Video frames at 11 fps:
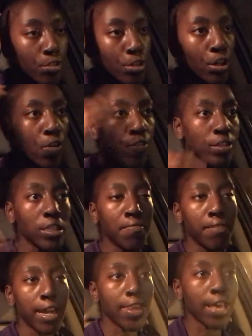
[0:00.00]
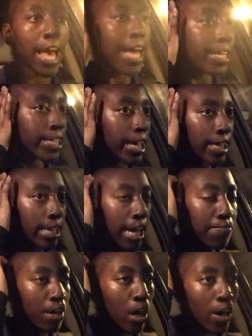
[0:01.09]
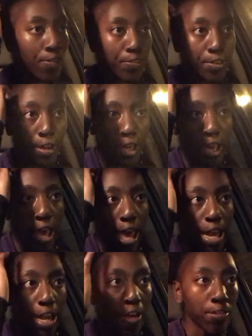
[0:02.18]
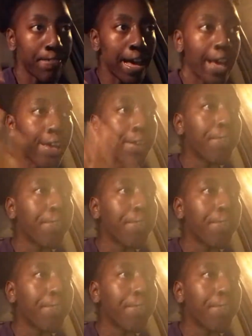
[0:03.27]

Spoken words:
you know, for somebody that had to take time off and now they're back.